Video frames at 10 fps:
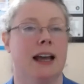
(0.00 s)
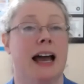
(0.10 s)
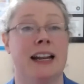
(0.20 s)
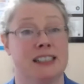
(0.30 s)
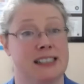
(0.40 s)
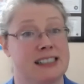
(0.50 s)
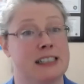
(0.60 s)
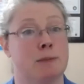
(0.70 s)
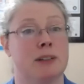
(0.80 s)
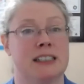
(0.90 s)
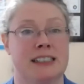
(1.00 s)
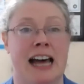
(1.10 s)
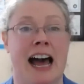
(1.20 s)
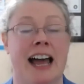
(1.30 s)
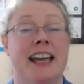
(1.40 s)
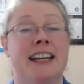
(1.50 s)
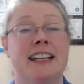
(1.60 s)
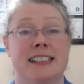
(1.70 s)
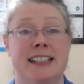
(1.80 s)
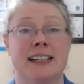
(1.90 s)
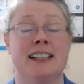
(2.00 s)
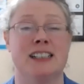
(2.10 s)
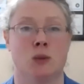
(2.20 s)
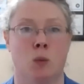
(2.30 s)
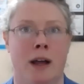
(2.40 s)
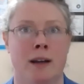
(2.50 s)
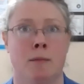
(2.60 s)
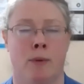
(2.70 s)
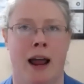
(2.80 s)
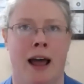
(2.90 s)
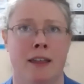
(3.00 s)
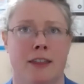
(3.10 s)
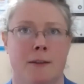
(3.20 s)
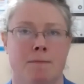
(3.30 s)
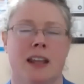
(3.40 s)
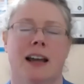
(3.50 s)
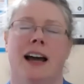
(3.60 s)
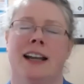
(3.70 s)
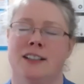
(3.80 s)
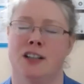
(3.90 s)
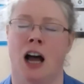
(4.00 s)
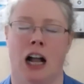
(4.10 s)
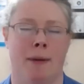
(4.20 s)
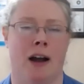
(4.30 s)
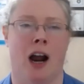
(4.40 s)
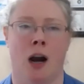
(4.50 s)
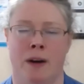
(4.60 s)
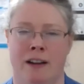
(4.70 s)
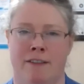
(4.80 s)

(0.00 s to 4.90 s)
And it's as simple as that. In as little as one breath, I didn't talk about heart rate